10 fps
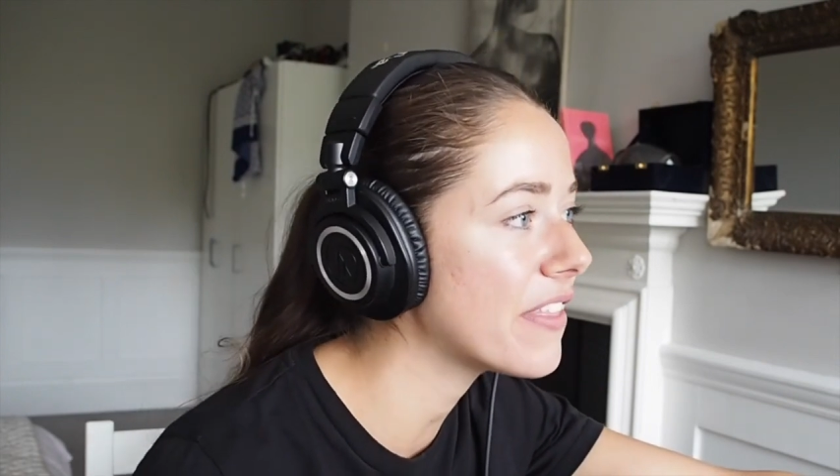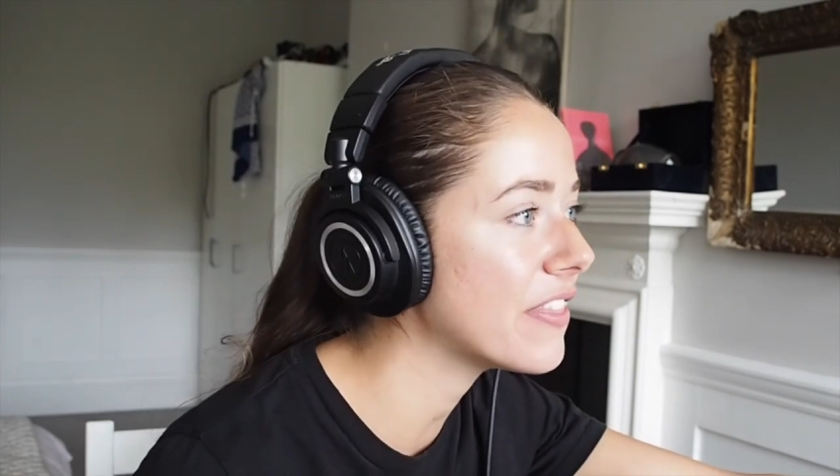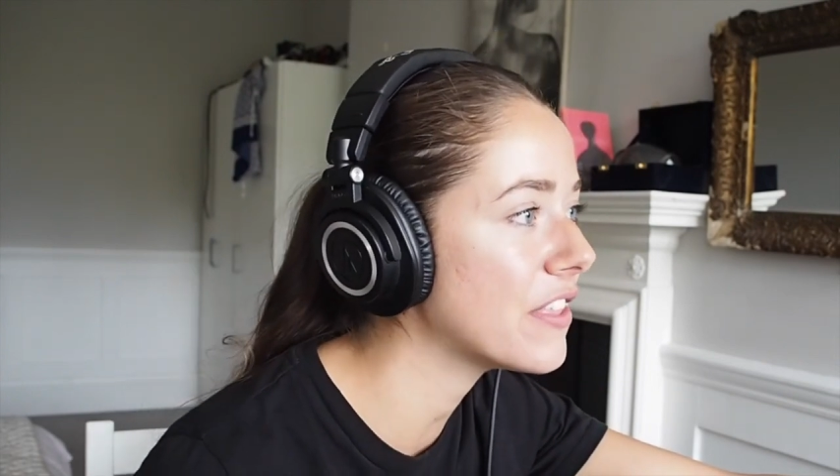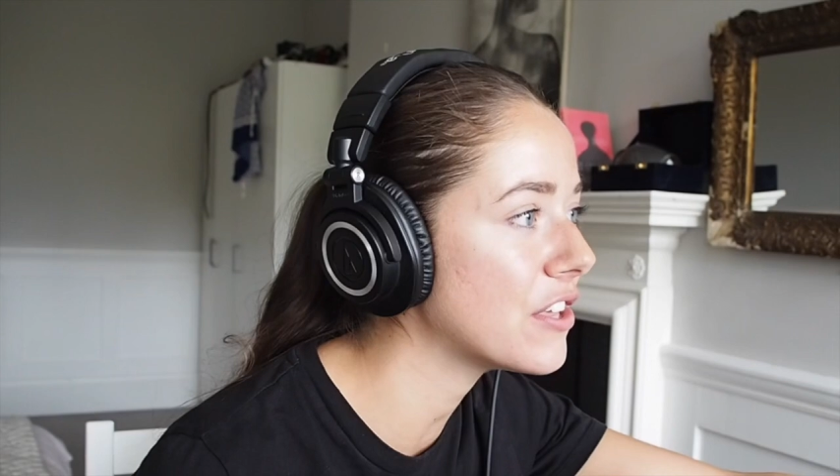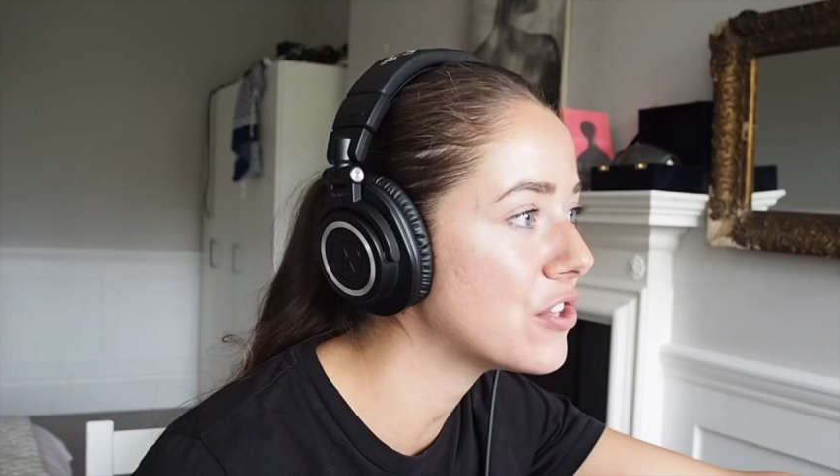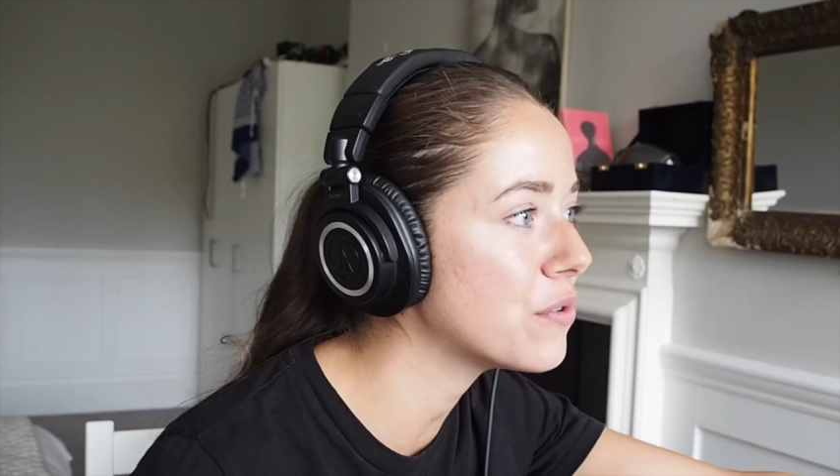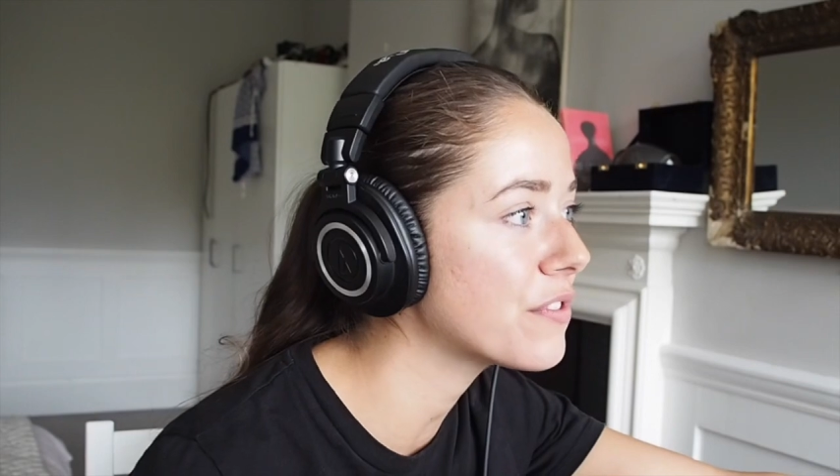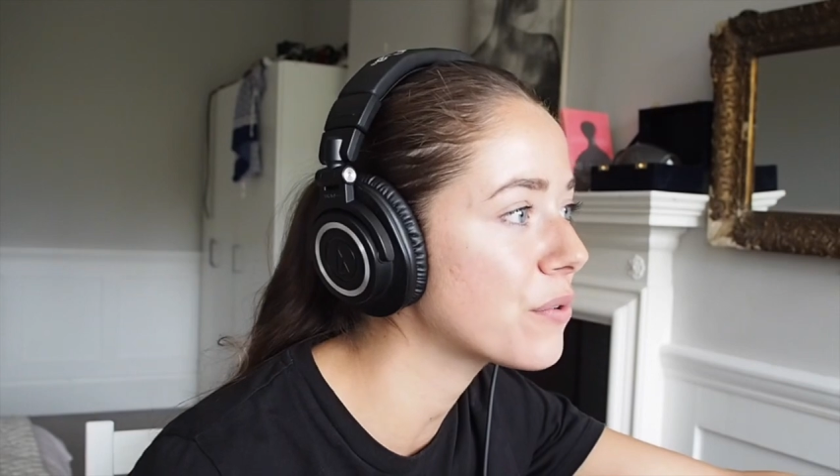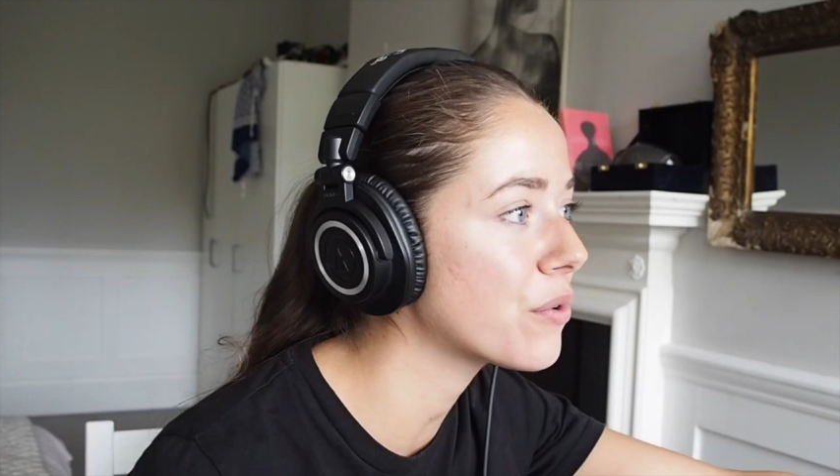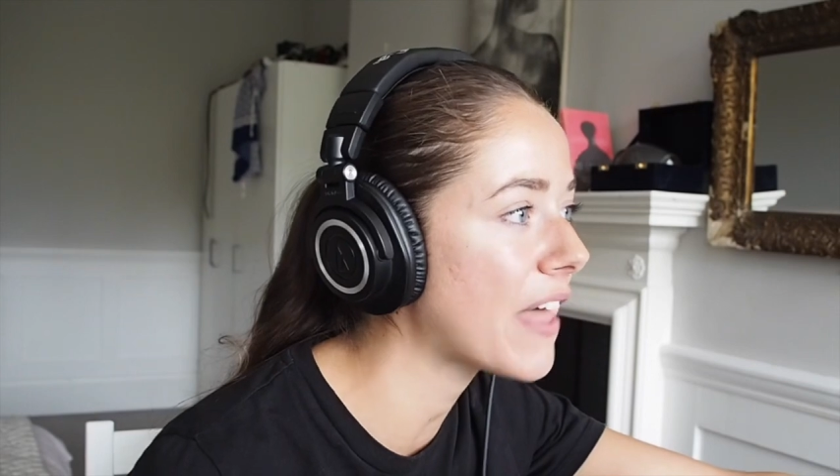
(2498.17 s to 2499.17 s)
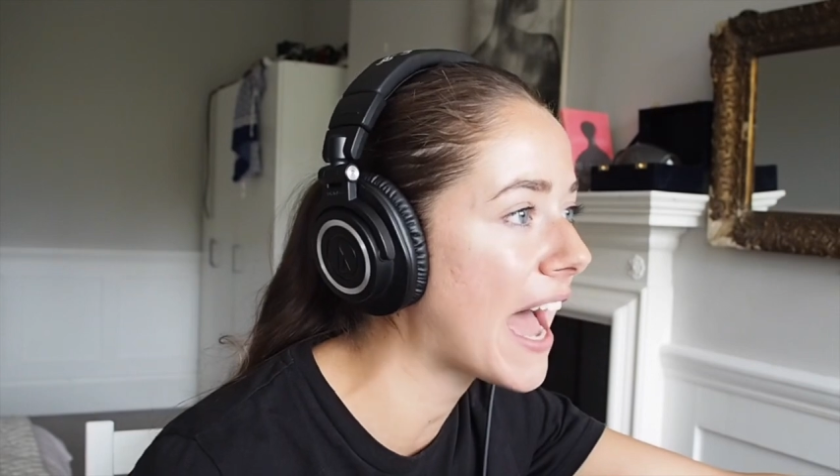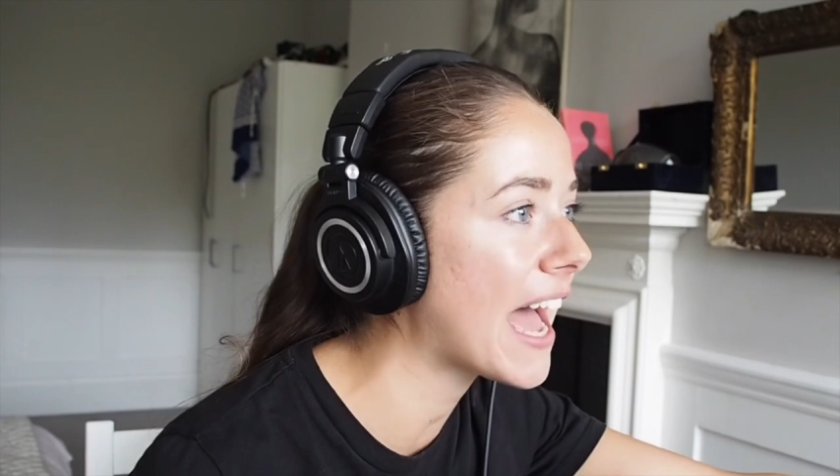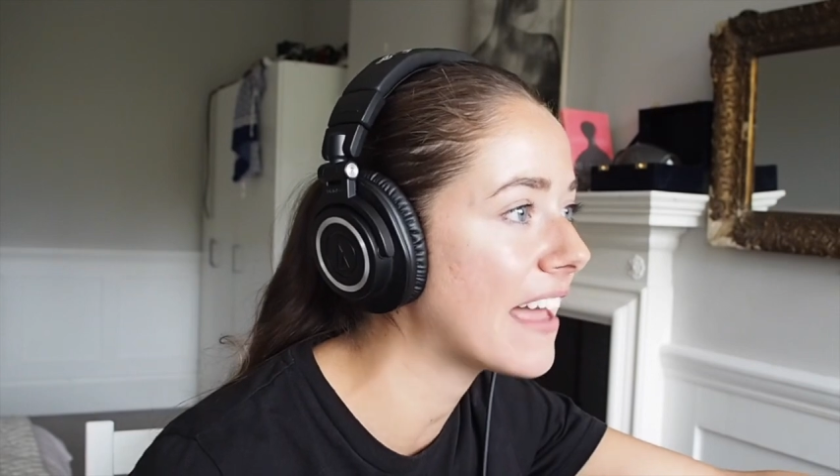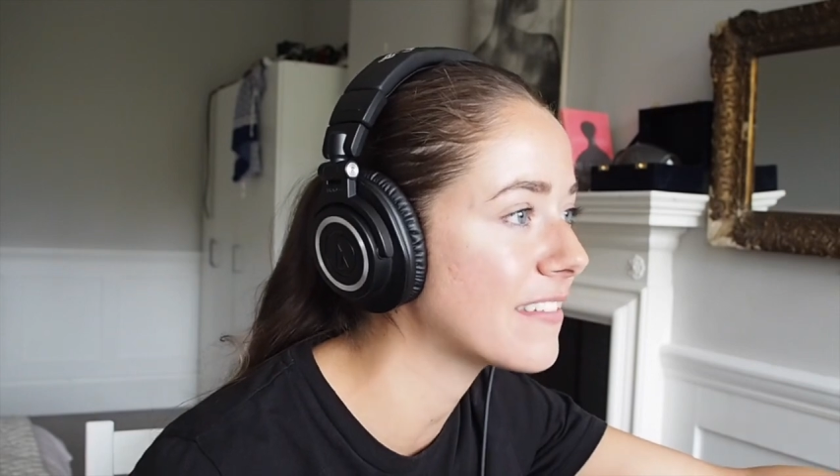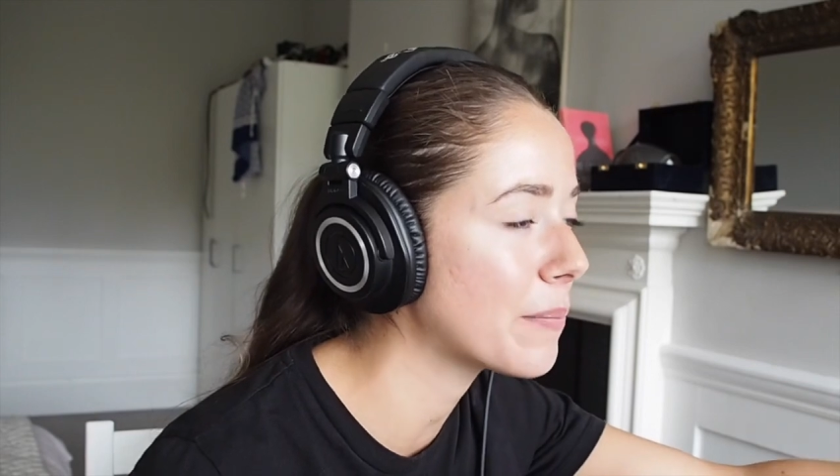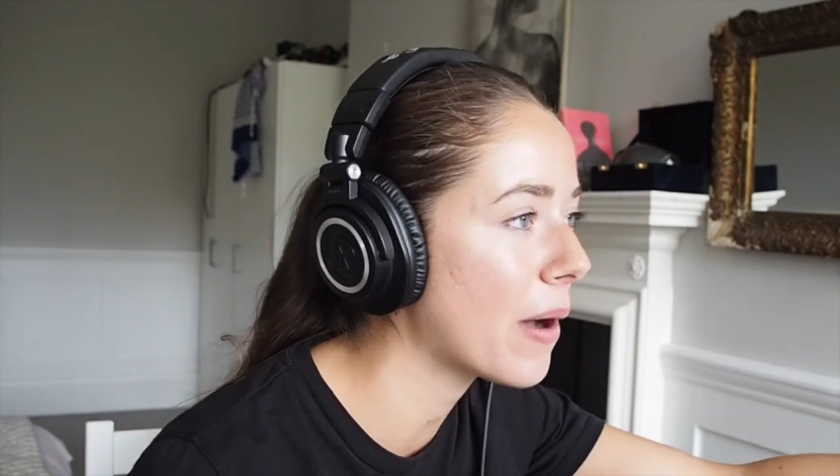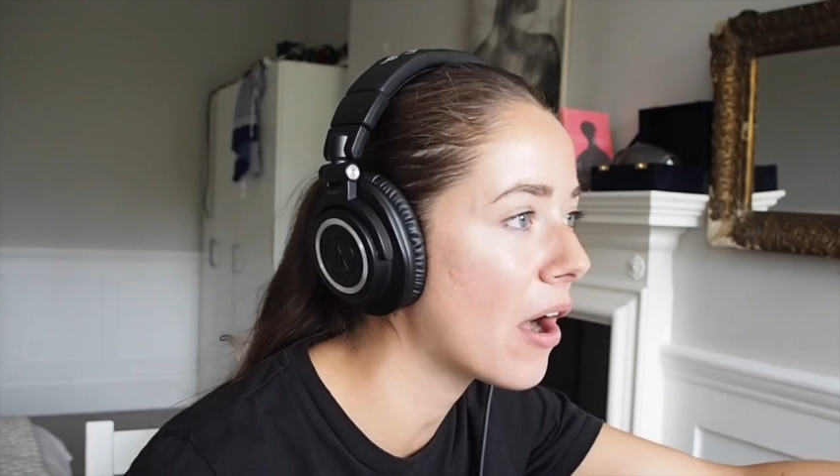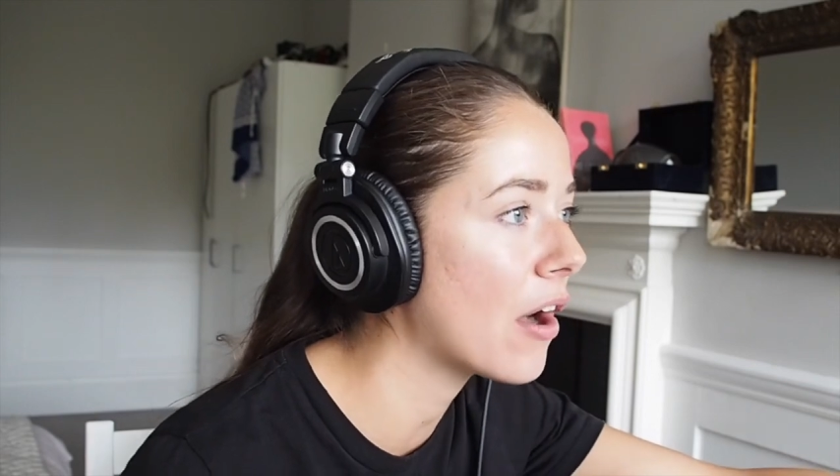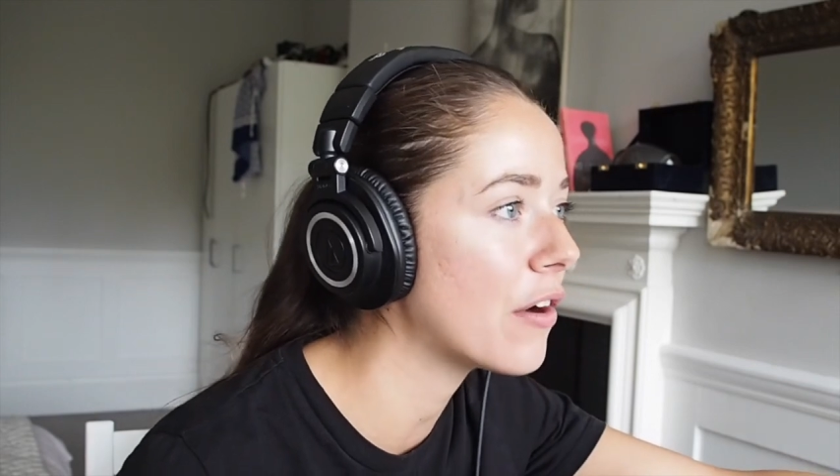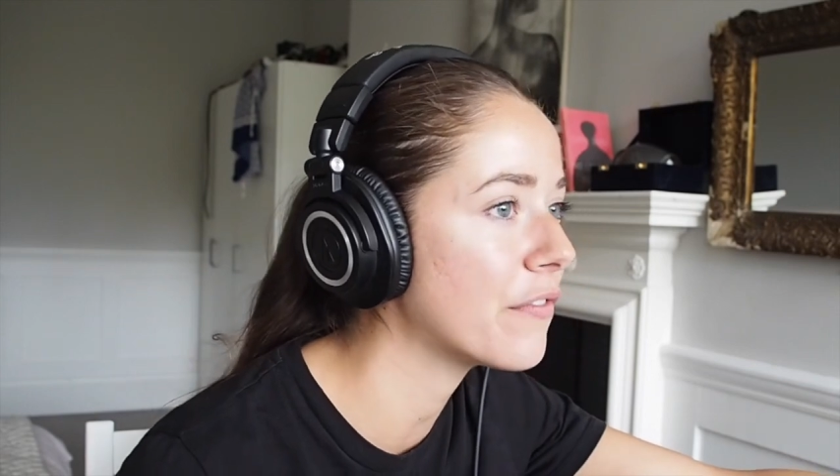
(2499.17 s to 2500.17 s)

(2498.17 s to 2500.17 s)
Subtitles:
you saw that as a part of